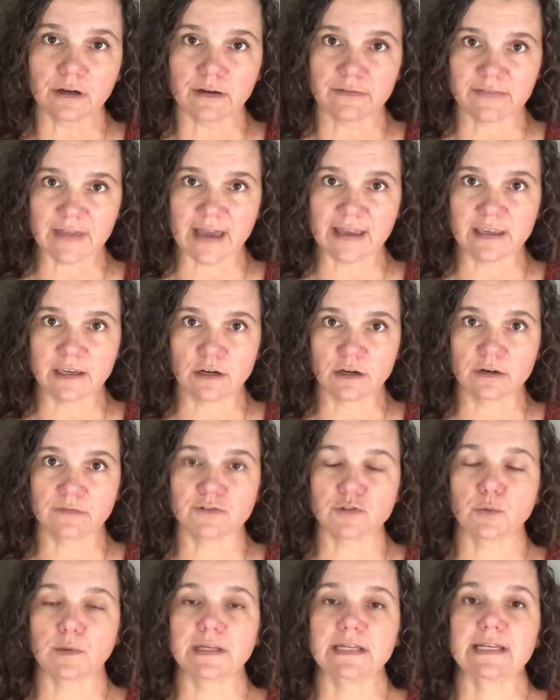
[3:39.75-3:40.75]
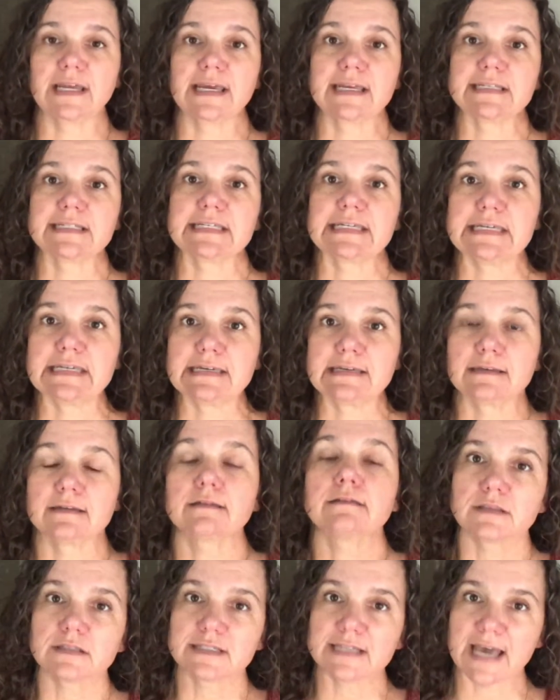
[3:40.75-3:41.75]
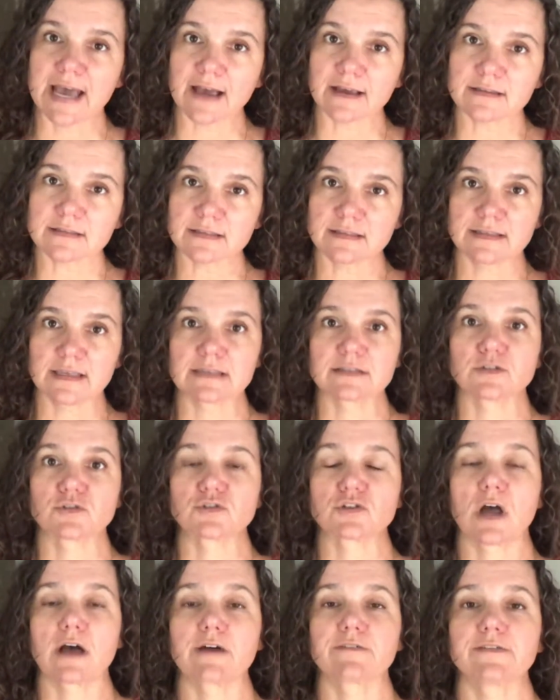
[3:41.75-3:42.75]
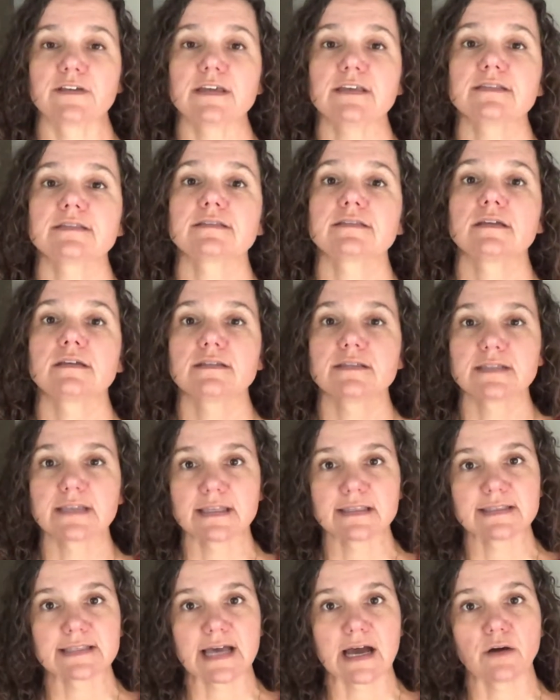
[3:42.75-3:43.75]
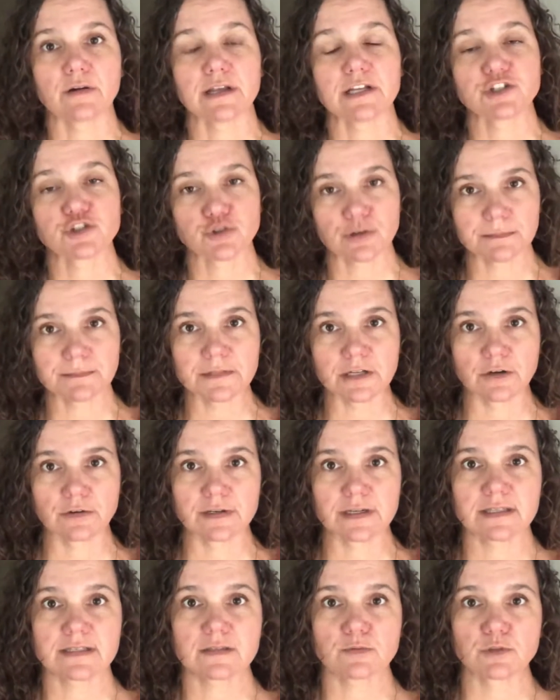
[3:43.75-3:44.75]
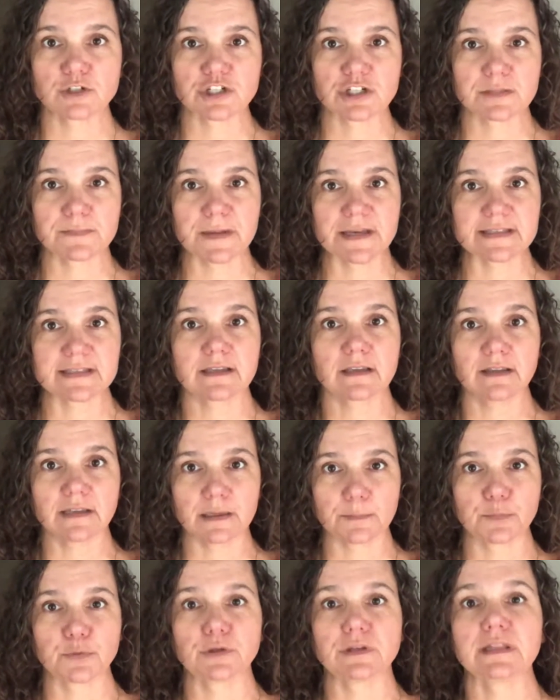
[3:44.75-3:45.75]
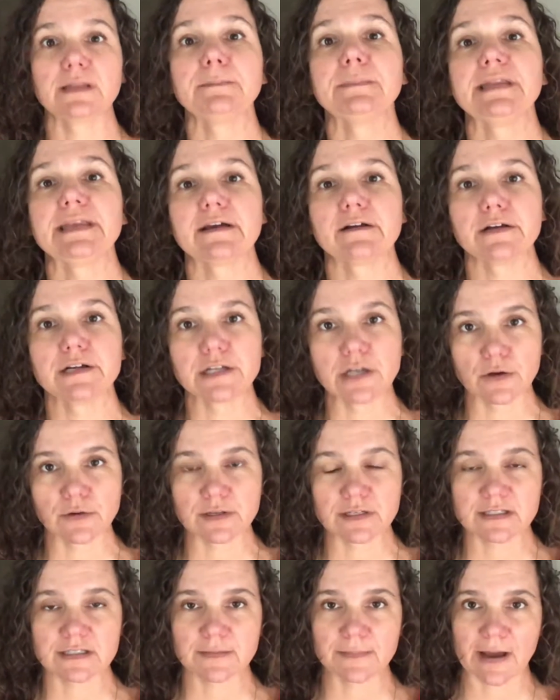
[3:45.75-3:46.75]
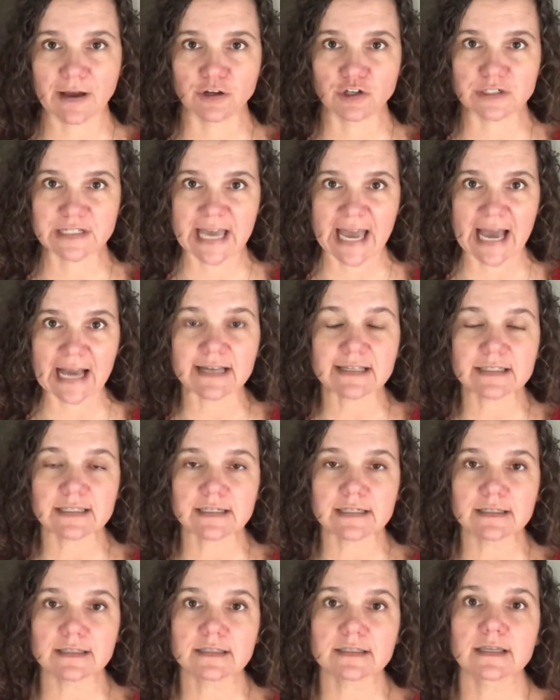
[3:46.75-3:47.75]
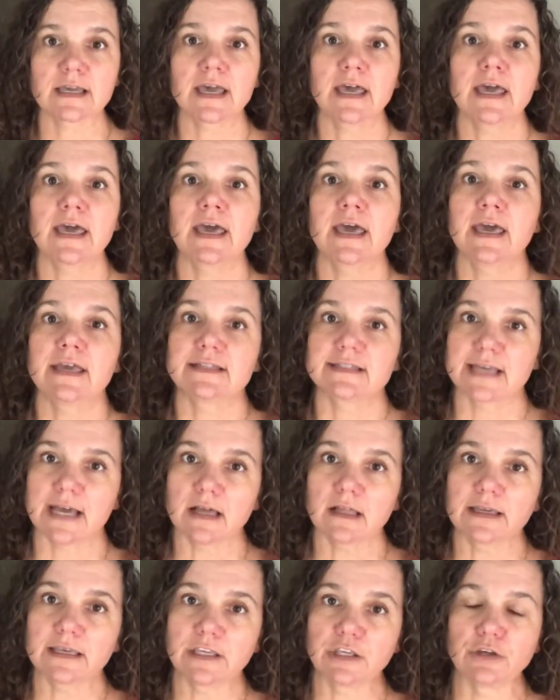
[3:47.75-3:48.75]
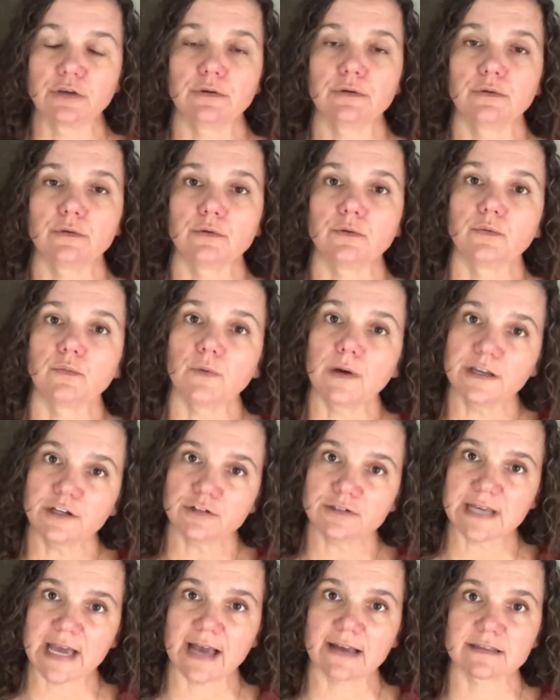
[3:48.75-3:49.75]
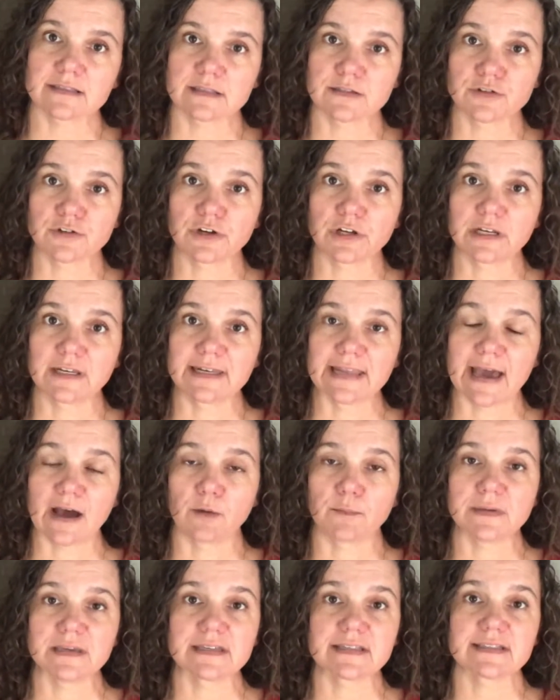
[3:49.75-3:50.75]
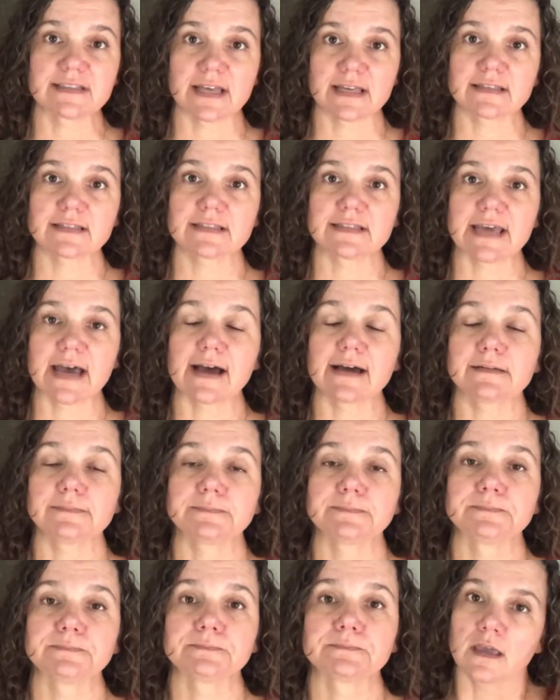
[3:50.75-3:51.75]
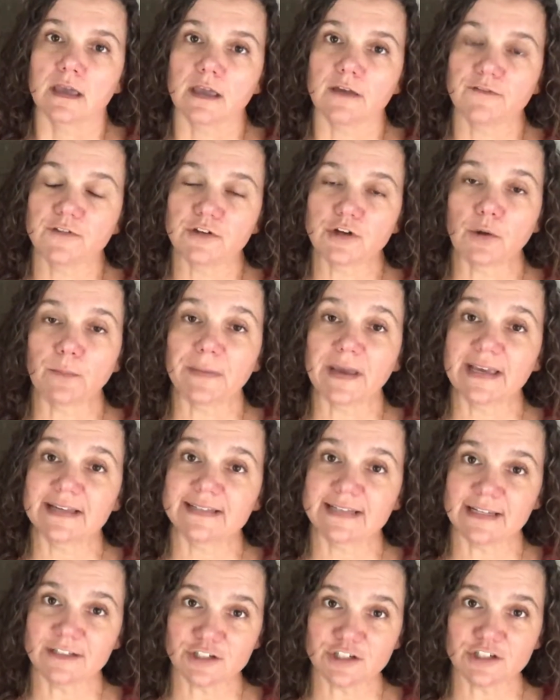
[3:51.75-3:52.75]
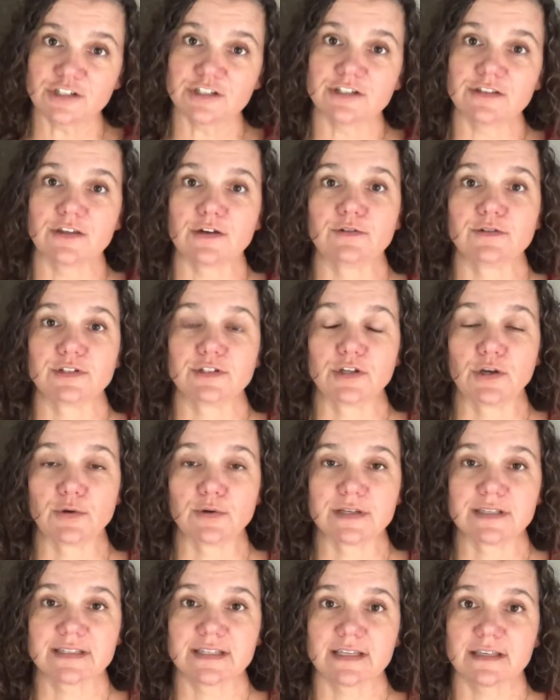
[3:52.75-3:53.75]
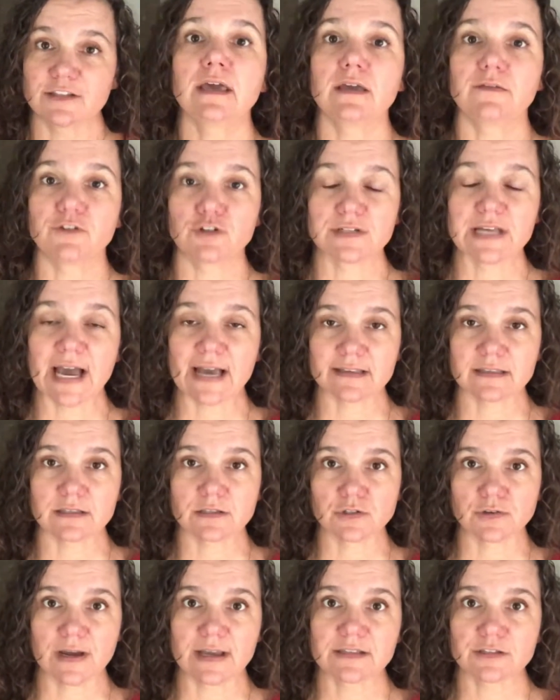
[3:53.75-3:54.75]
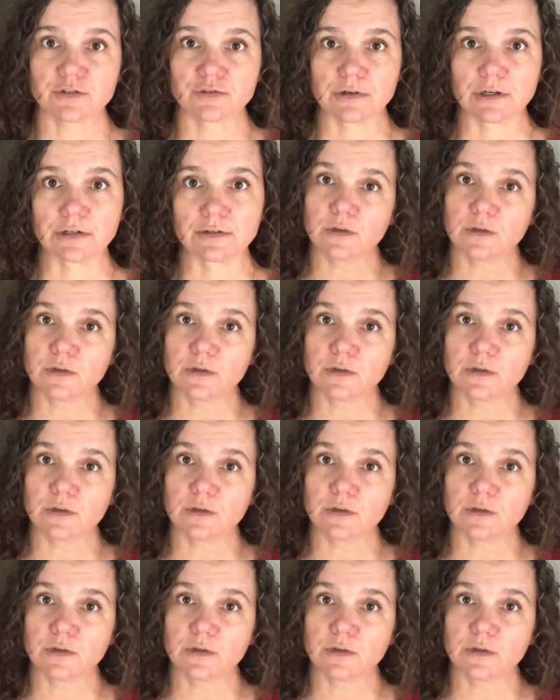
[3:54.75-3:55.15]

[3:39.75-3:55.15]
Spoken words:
of that year of 2019, the tax assessor's office sends out a trim notice, which is basically a preliminary notice about your taxes, telling you what your taxes are going to now be assessed at. If you don't pay attention to those notices, if your taxes are escrow,